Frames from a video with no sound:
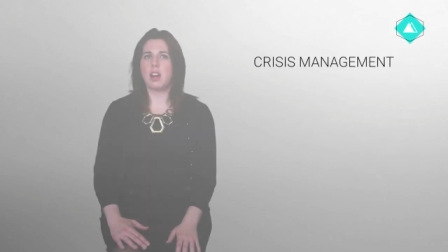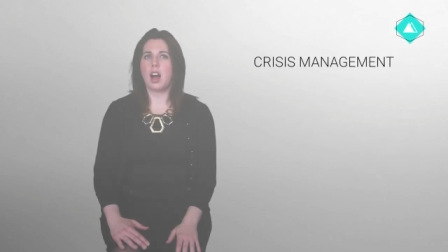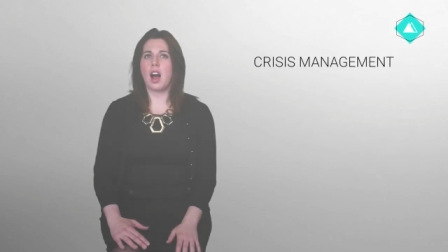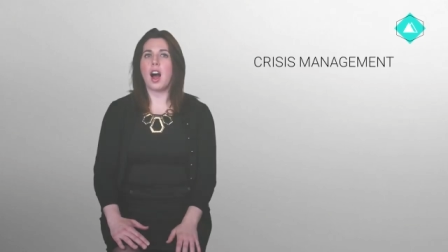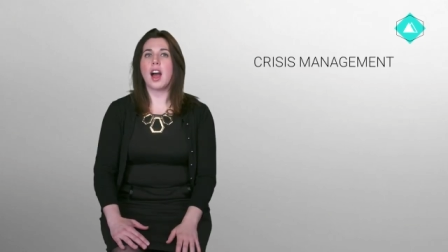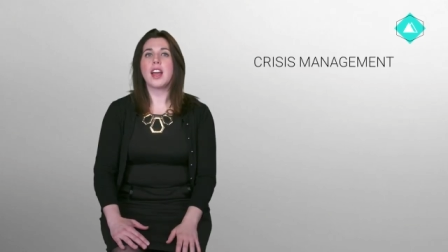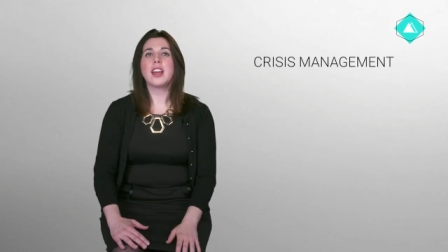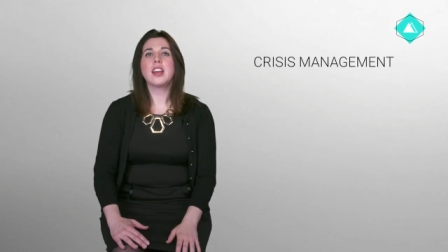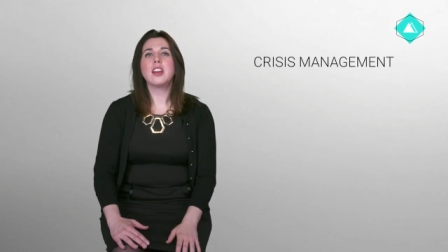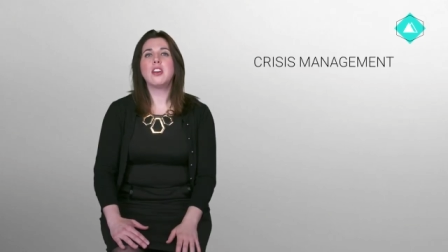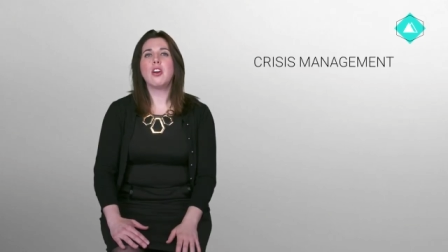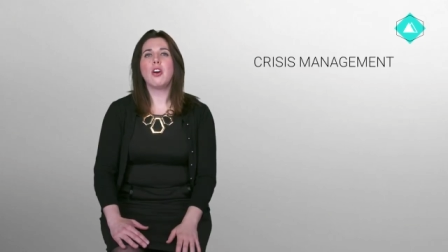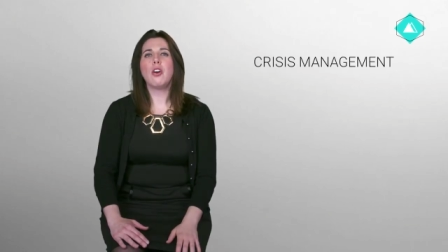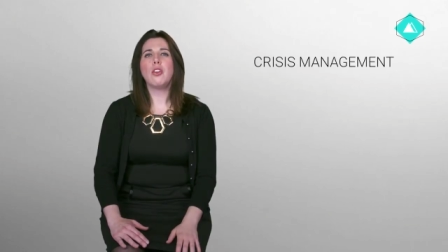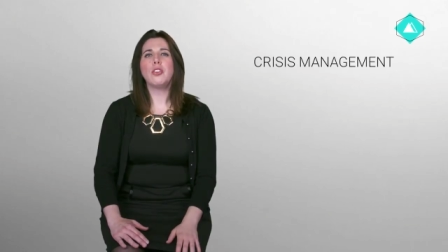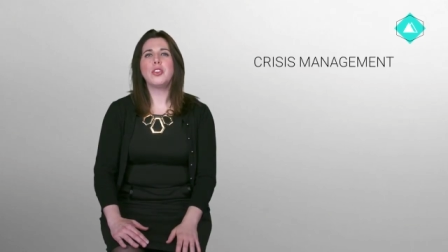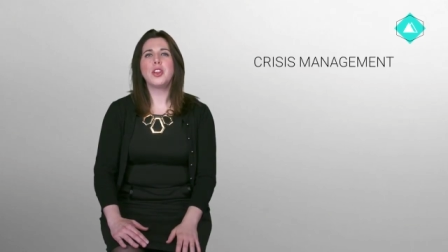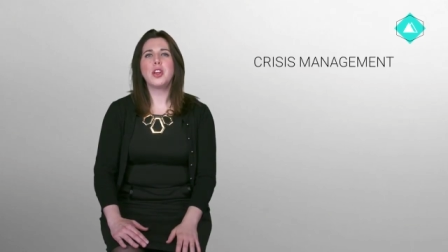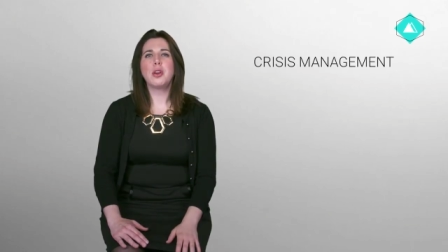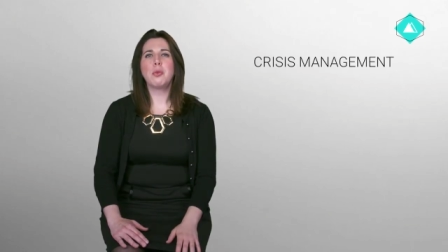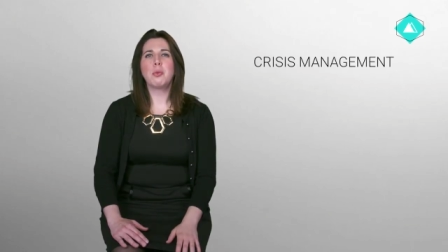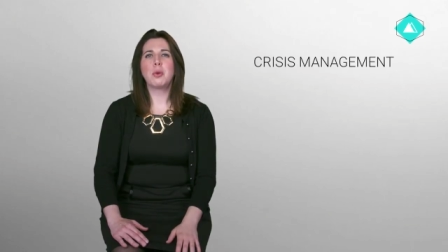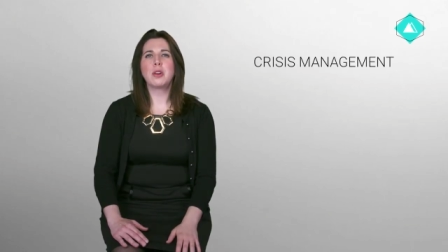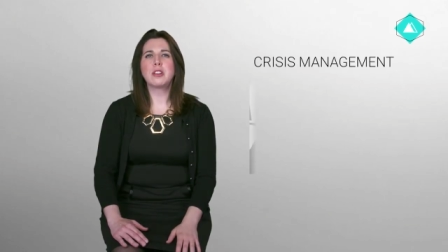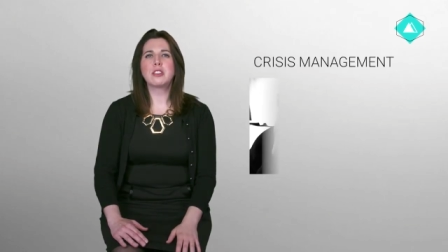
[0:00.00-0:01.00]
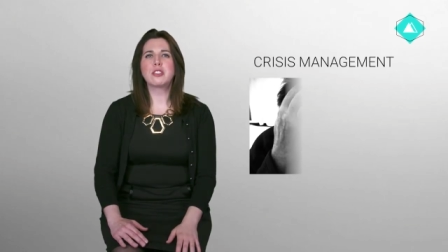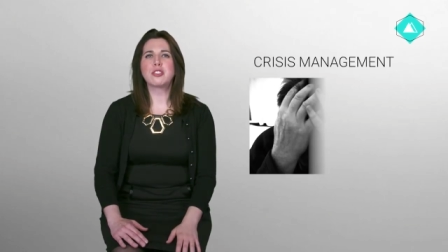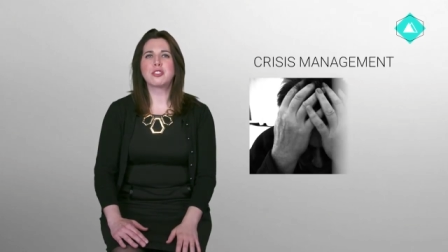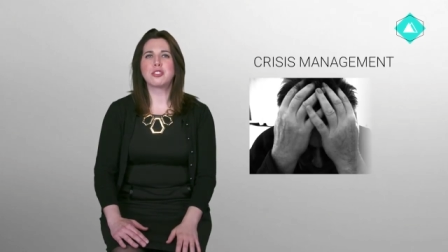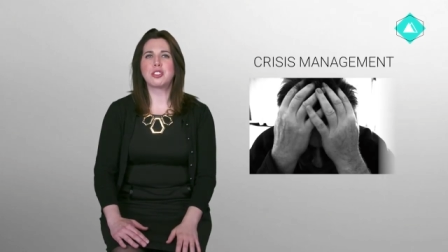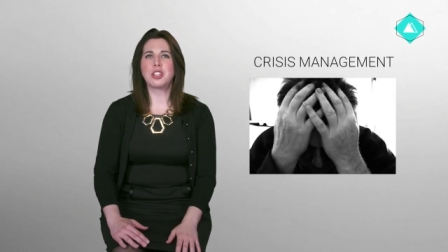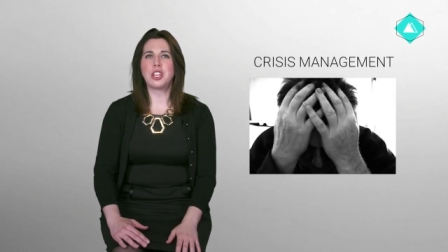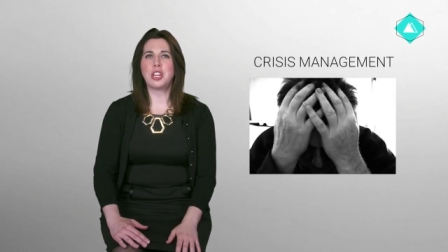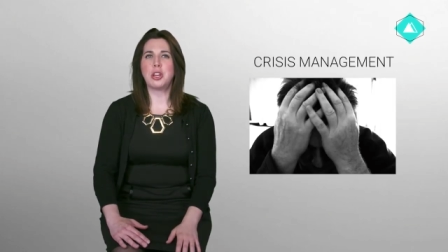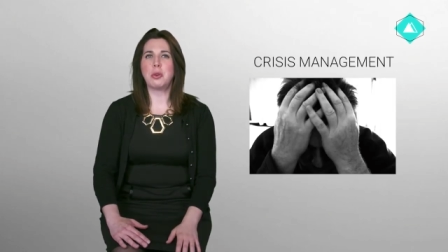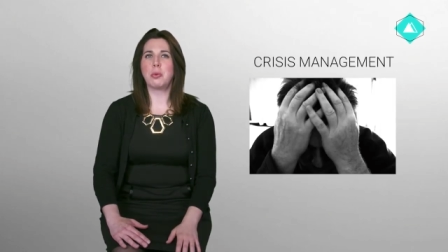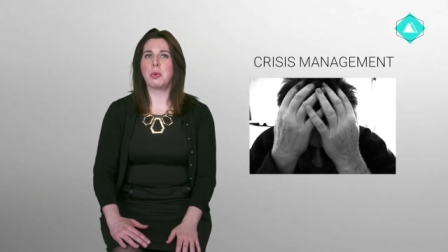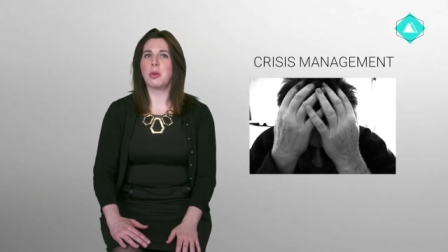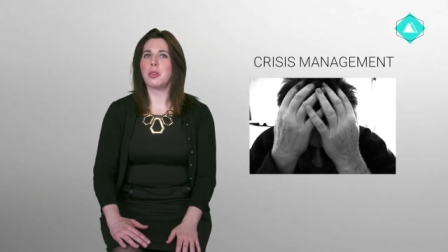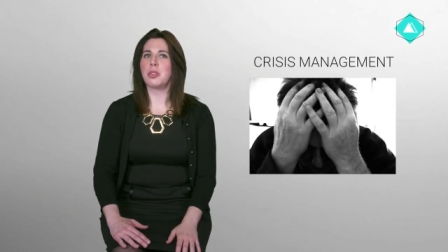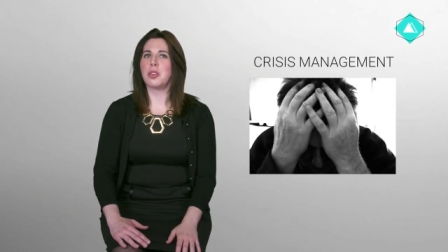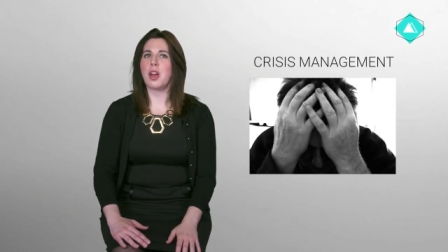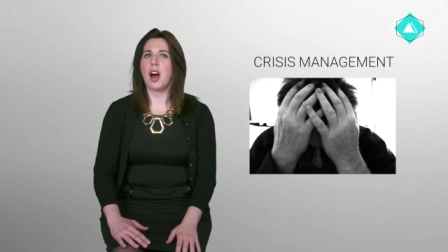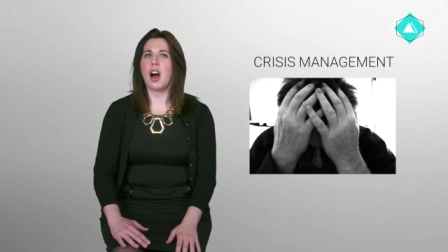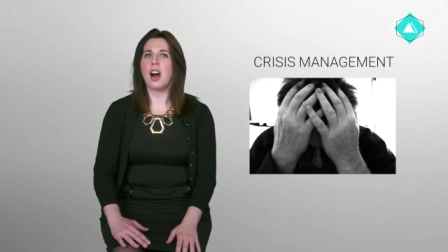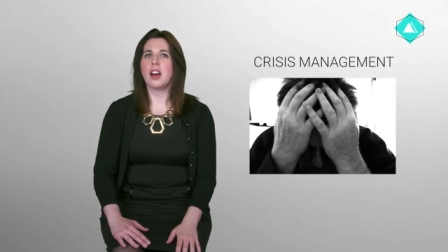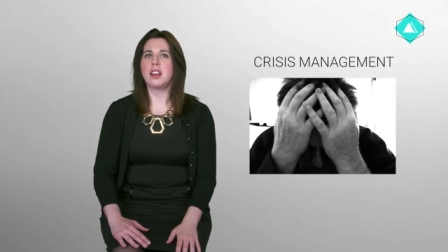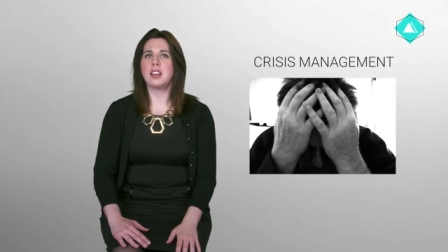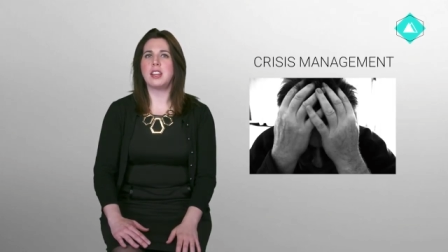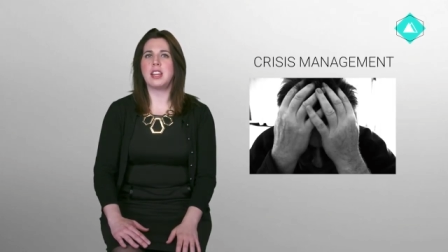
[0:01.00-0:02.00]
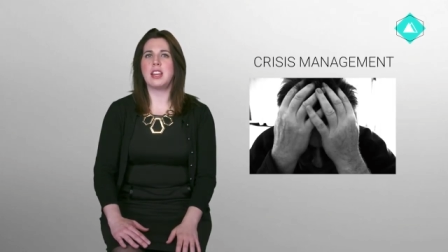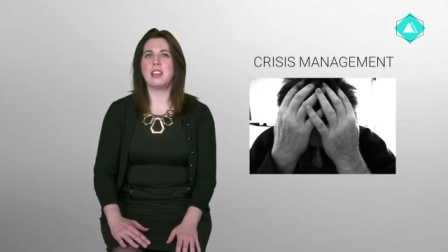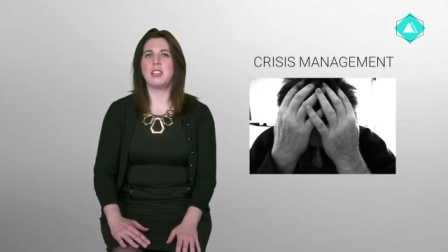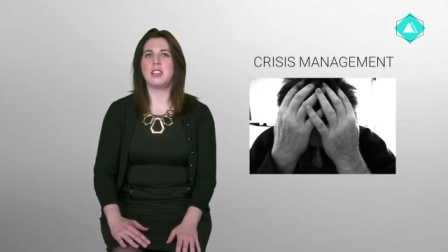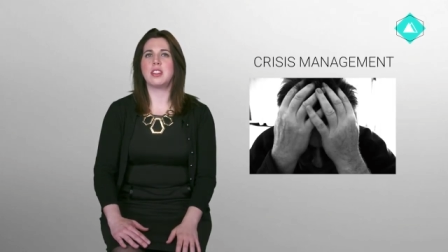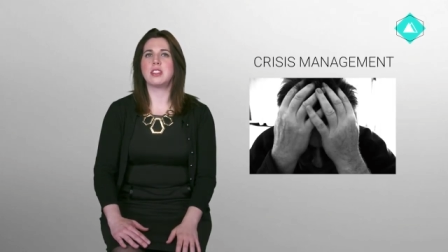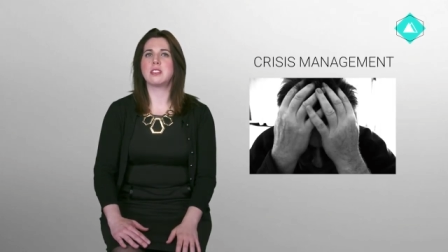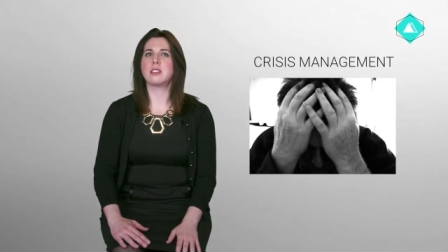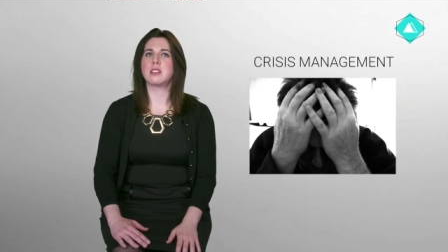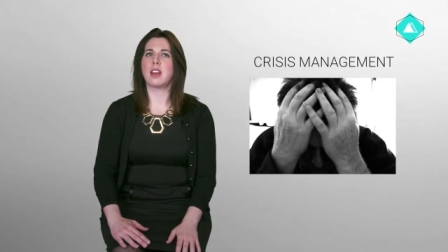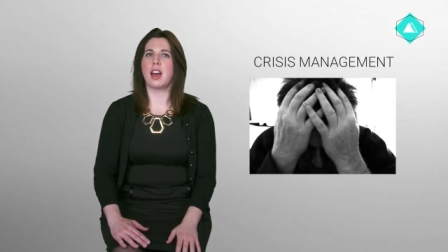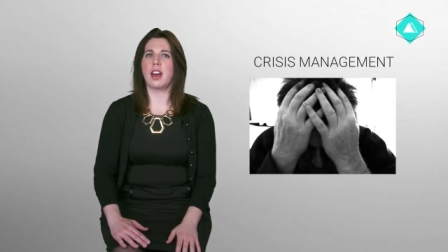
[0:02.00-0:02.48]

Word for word: I can only wish that you will not need this